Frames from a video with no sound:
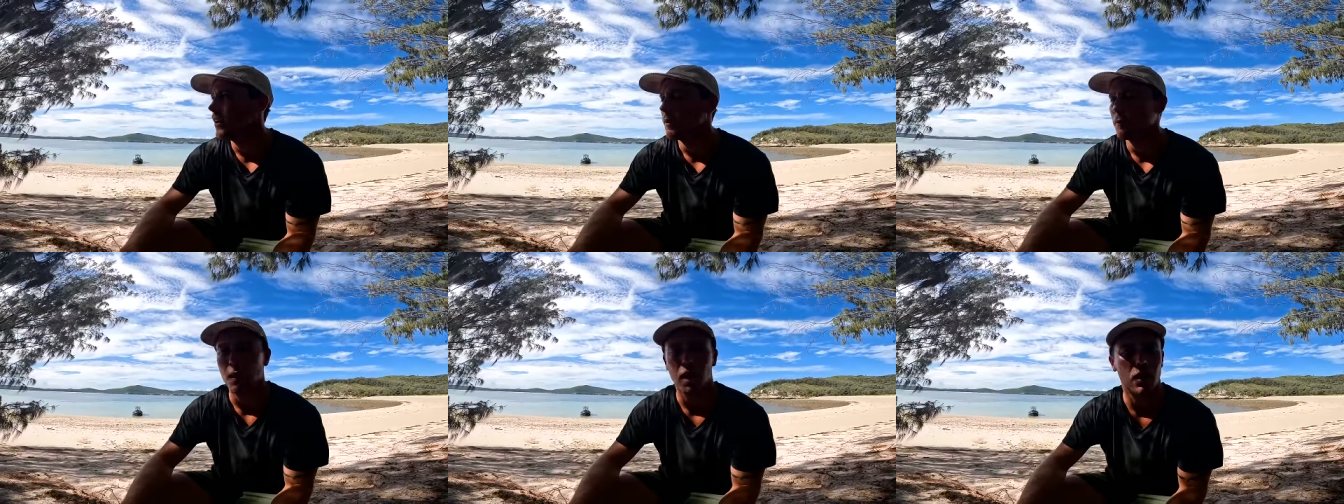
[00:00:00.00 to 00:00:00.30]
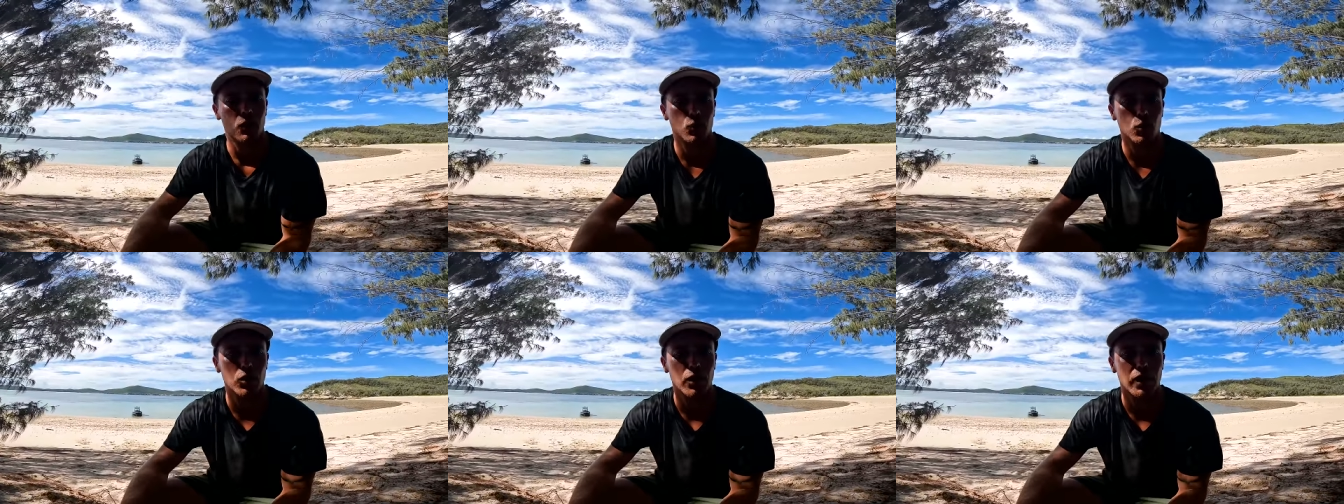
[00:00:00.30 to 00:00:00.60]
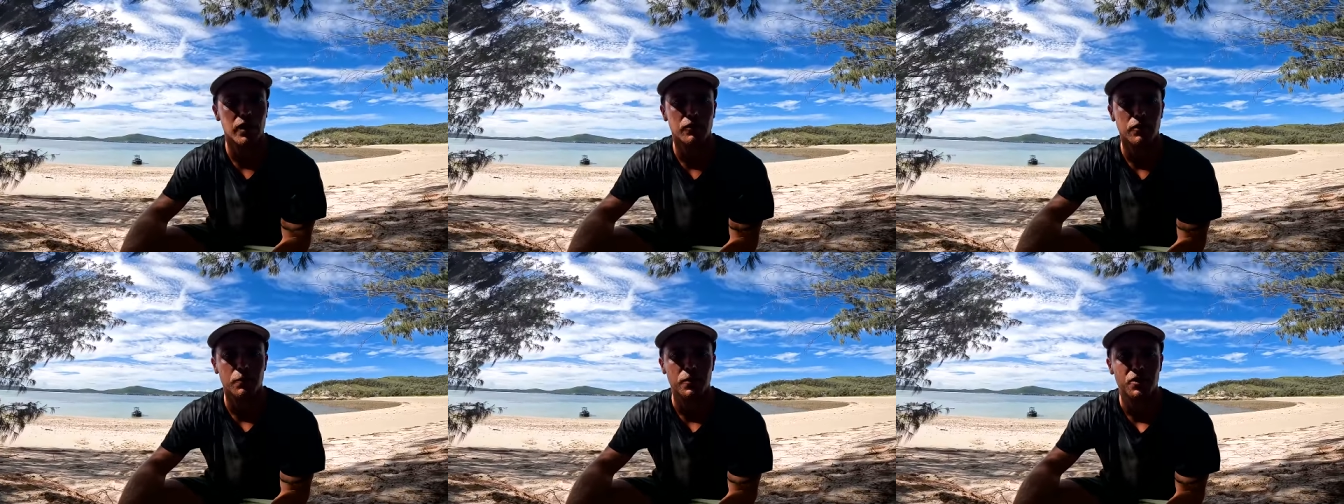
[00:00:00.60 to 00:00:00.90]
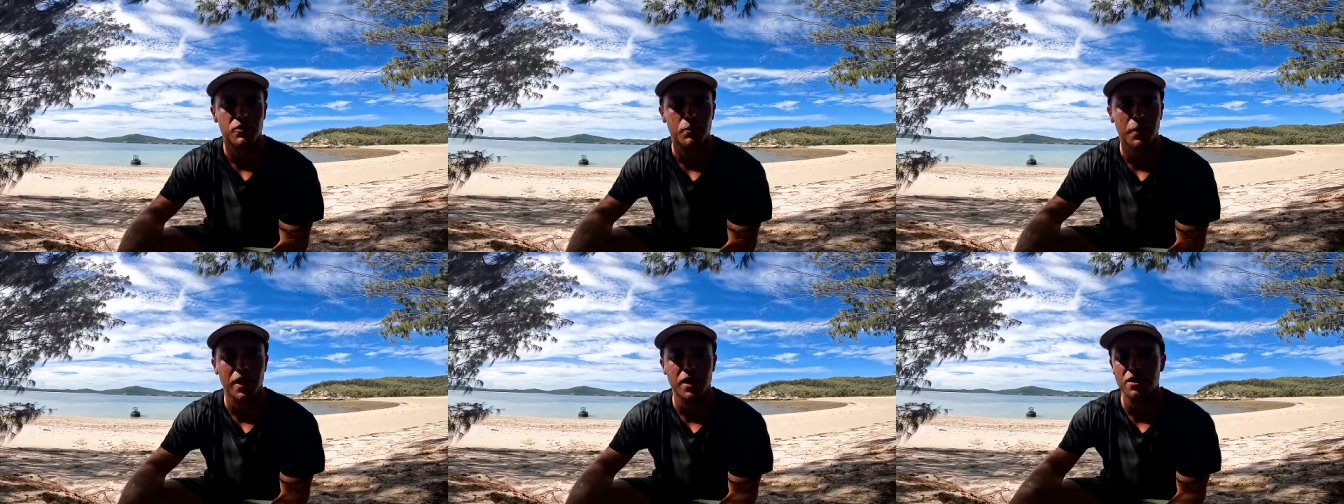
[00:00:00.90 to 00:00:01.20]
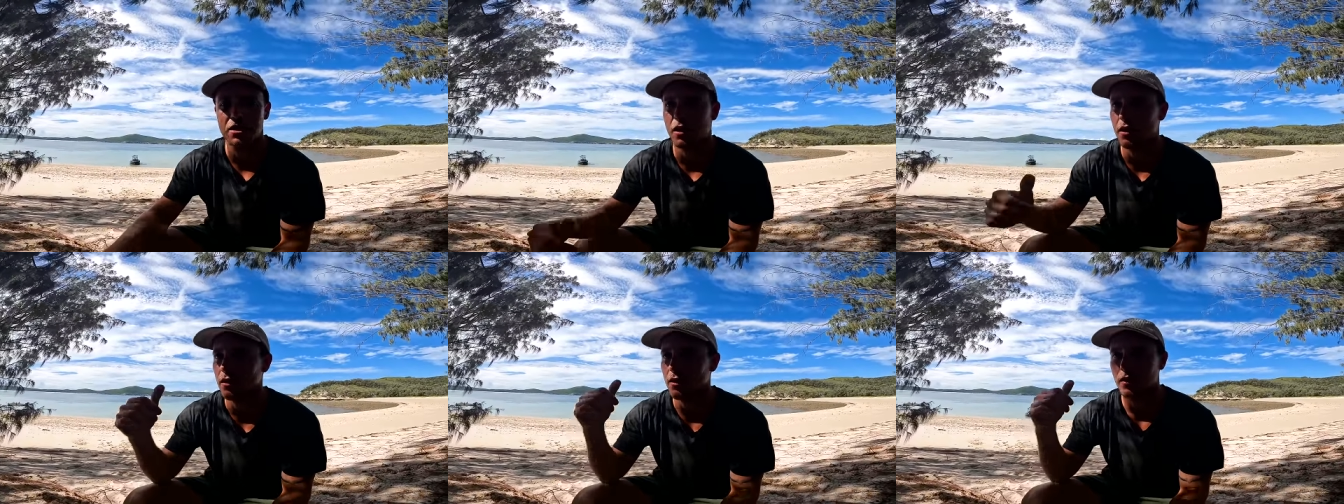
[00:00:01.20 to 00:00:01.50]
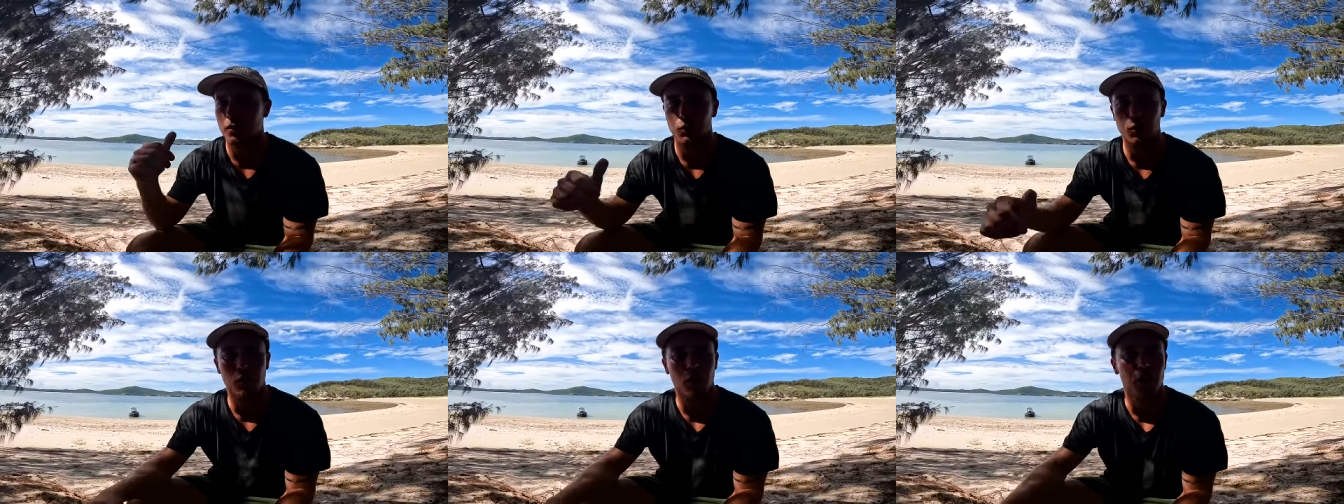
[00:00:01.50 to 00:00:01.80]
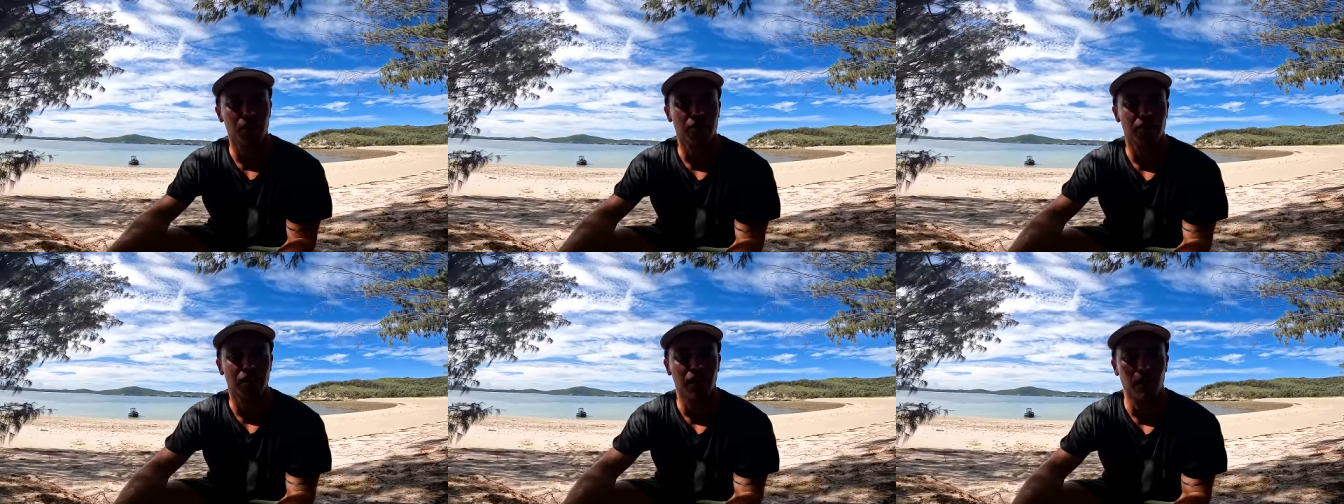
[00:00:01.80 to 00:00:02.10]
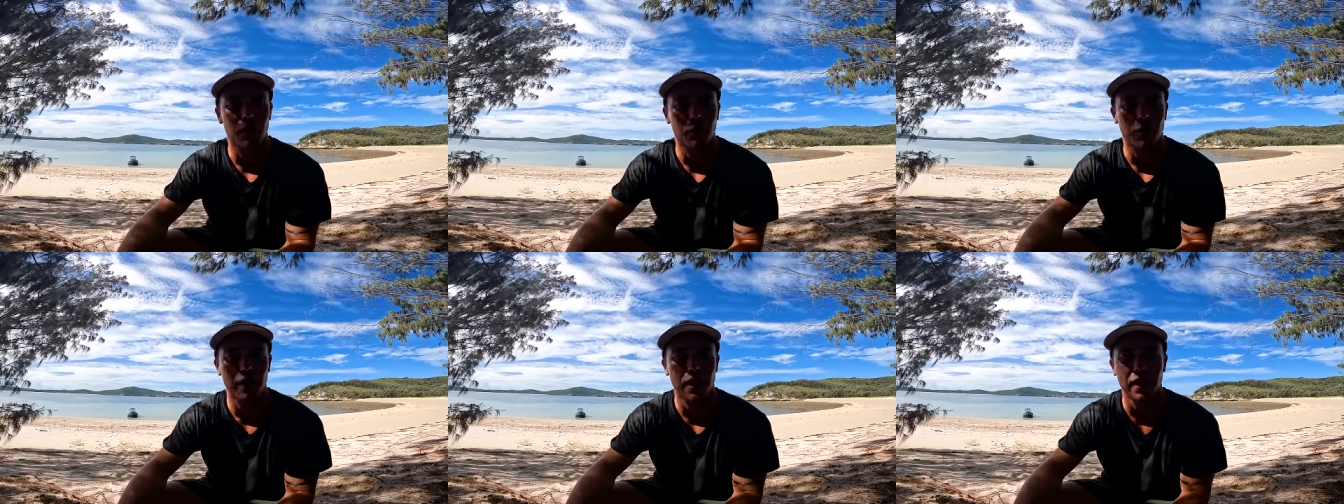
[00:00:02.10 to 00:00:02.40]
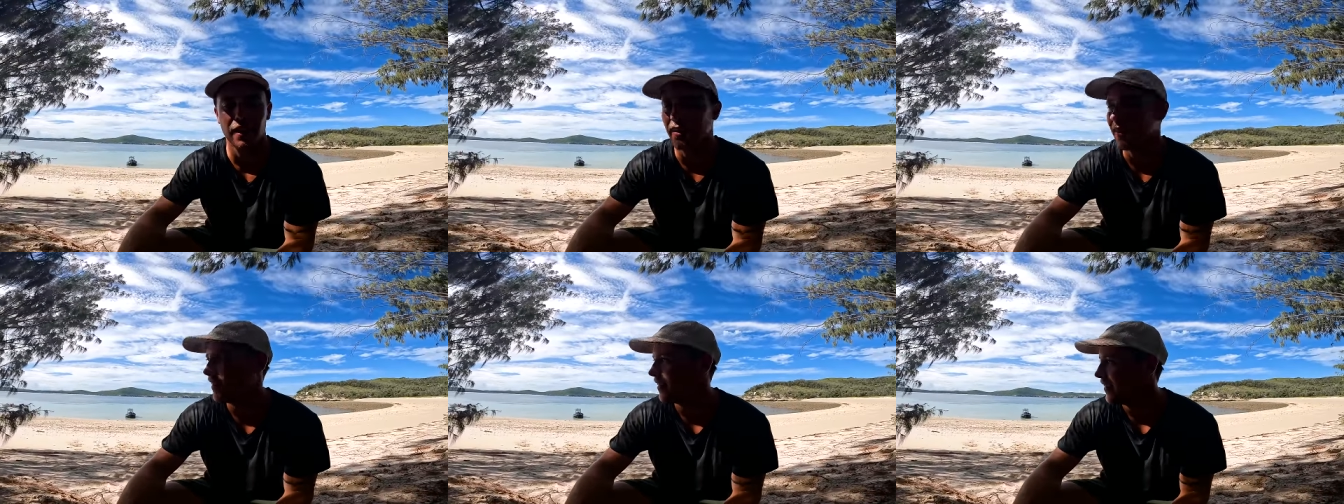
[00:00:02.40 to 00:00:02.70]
But we'll leave him this beach and we'll go to the other one, eh?